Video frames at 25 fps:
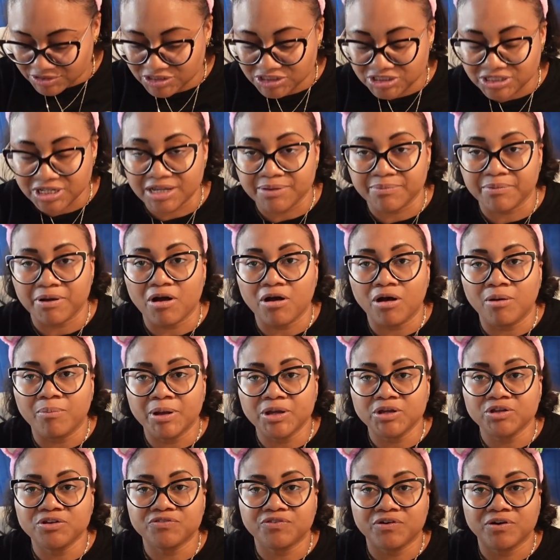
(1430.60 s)
take all my
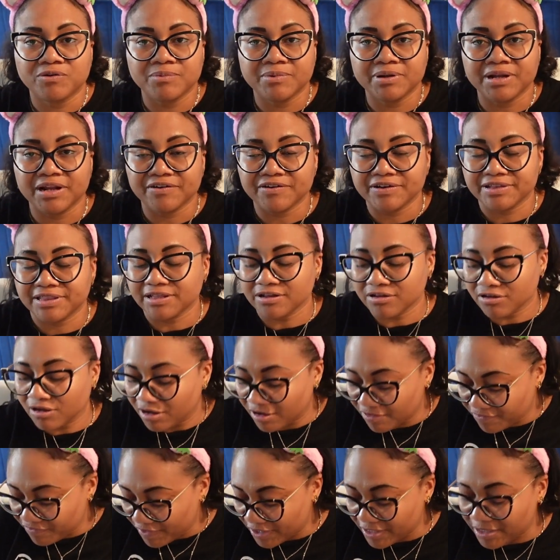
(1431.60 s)
uniform and everything
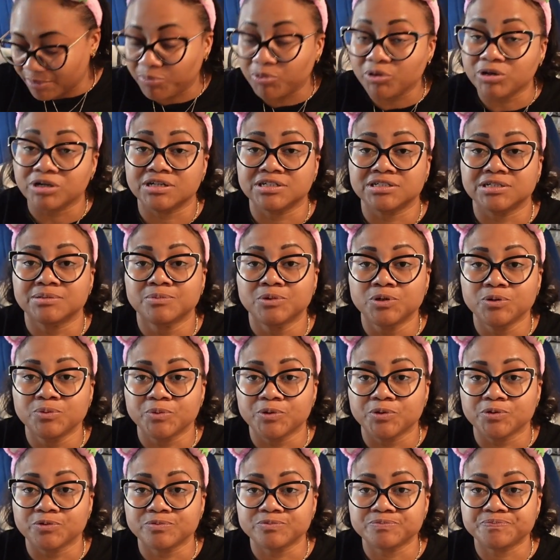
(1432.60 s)
off and I put on a
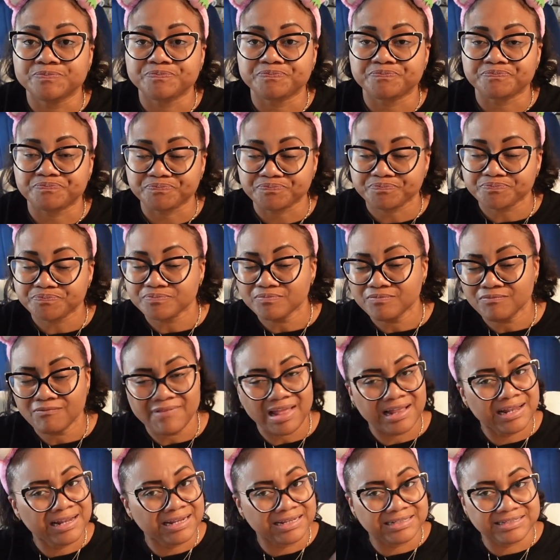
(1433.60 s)
muumuu.
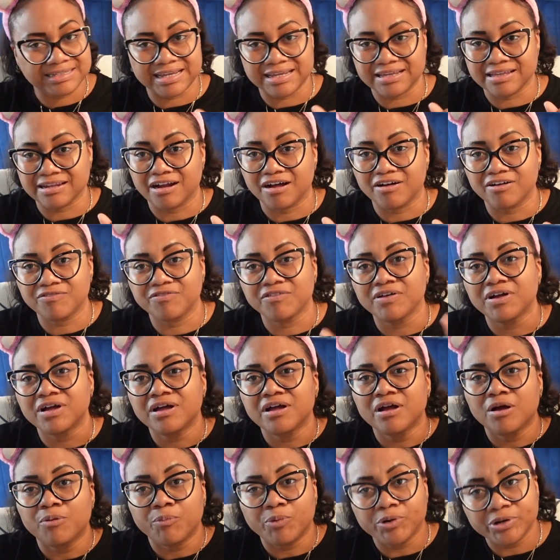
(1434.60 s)
And take it off,
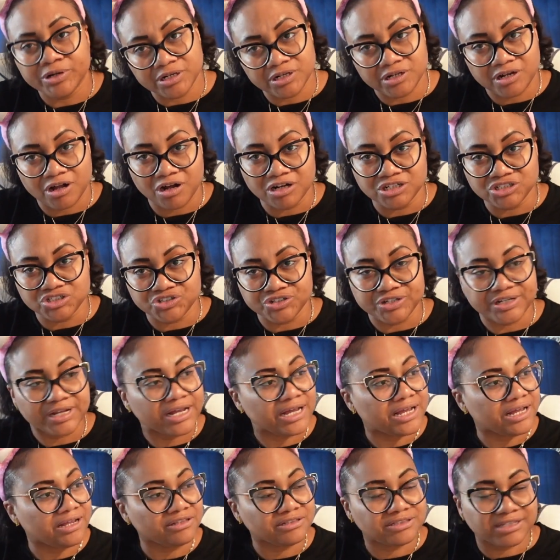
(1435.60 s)
put in the laundry,
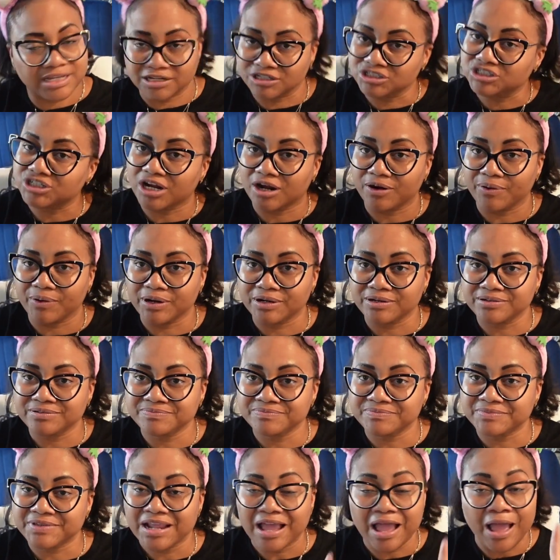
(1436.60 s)
and take a shower.
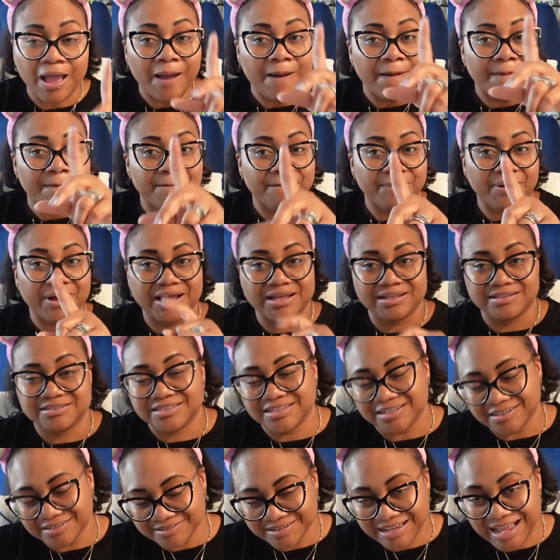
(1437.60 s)

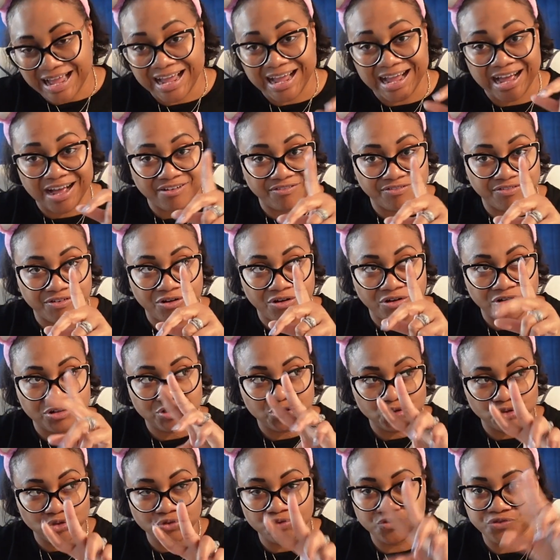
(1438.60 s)
But I have
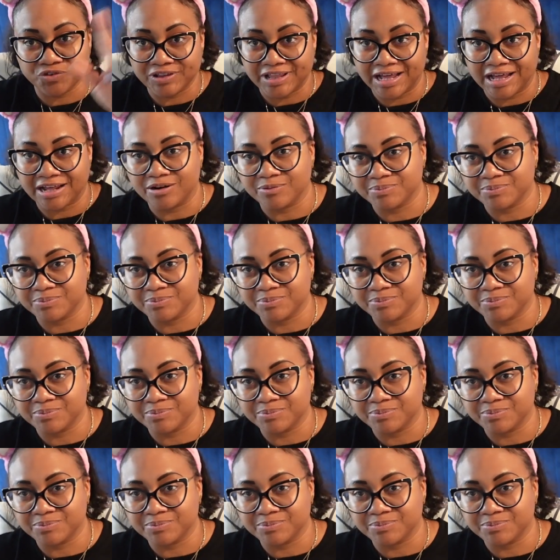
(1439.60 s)
two for that